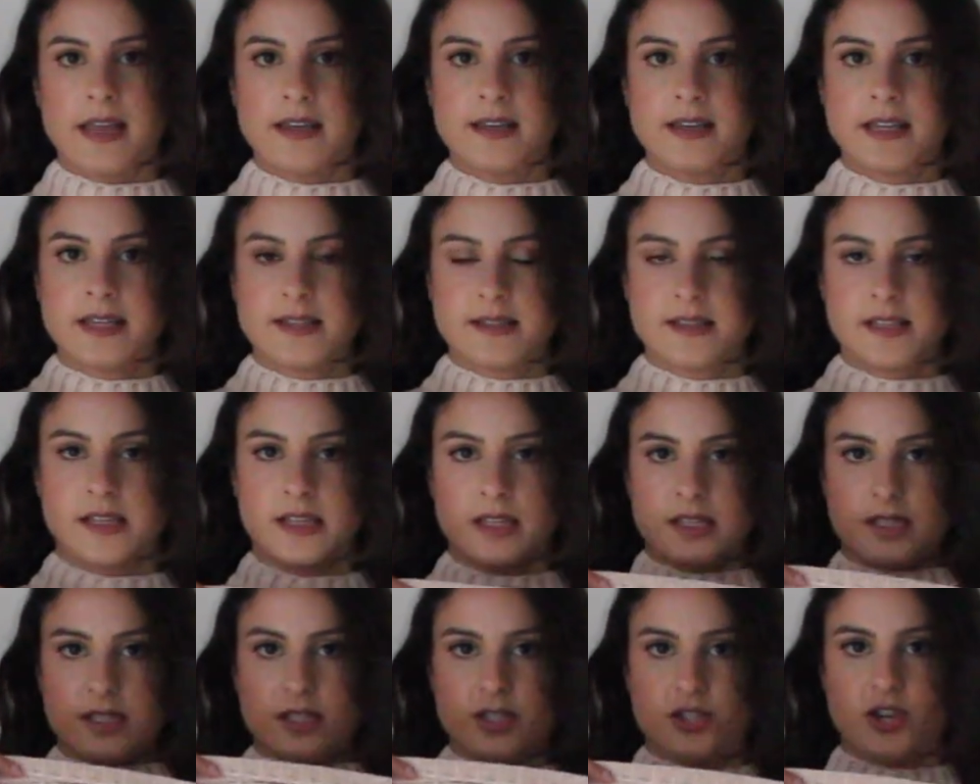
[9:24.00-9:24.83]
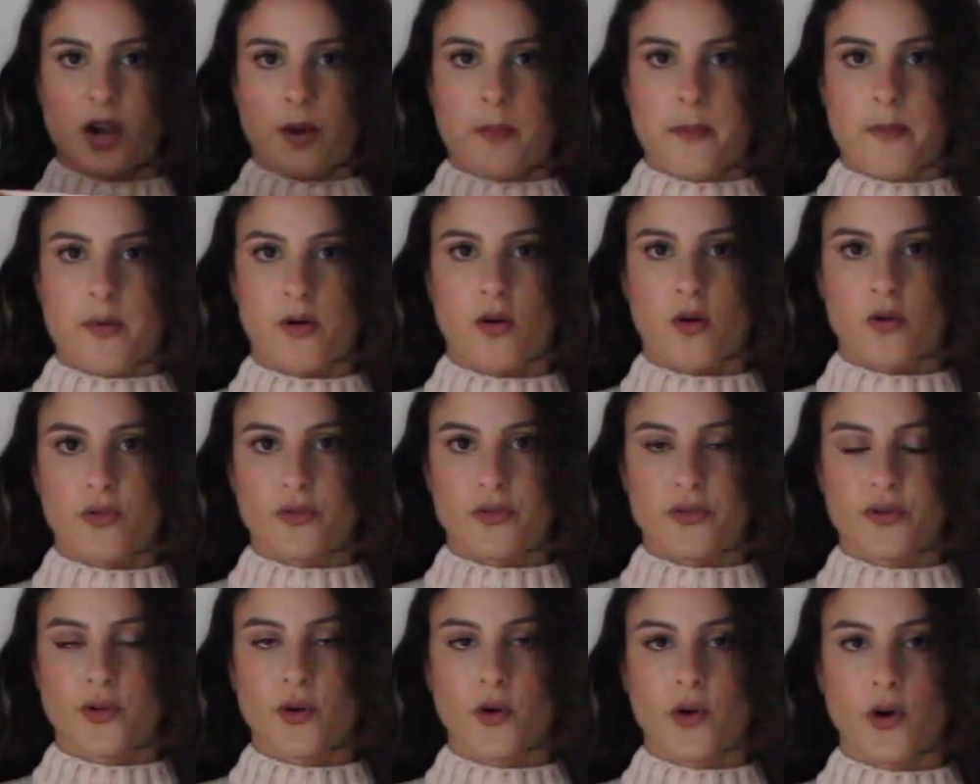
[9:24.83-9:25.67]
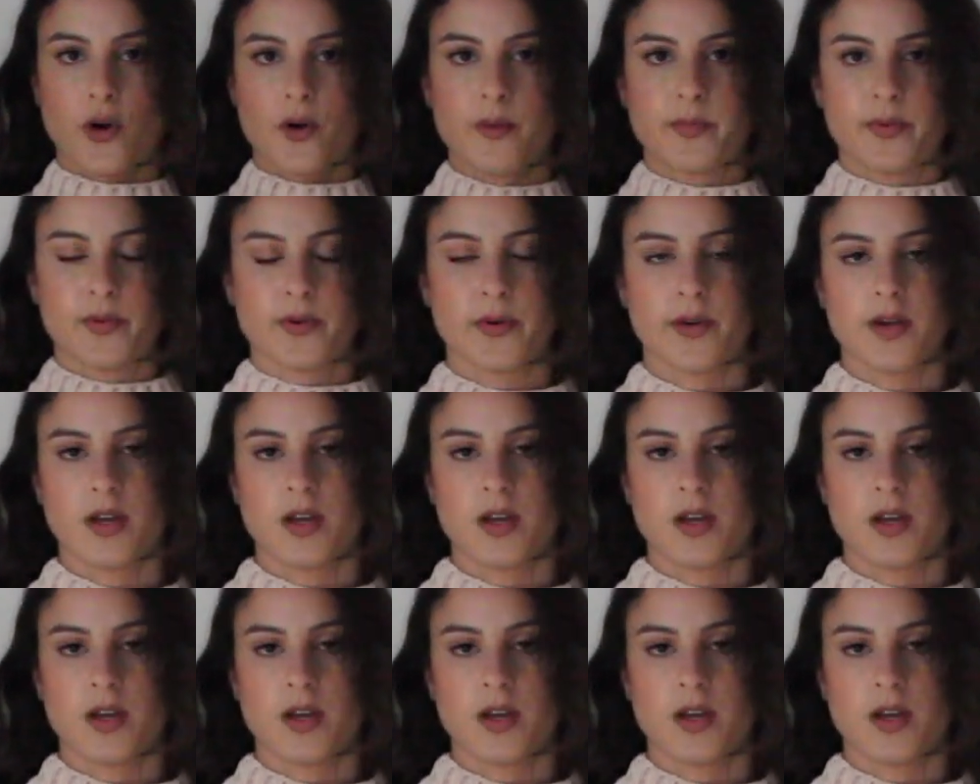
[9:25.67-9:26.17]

a knitted jumper on top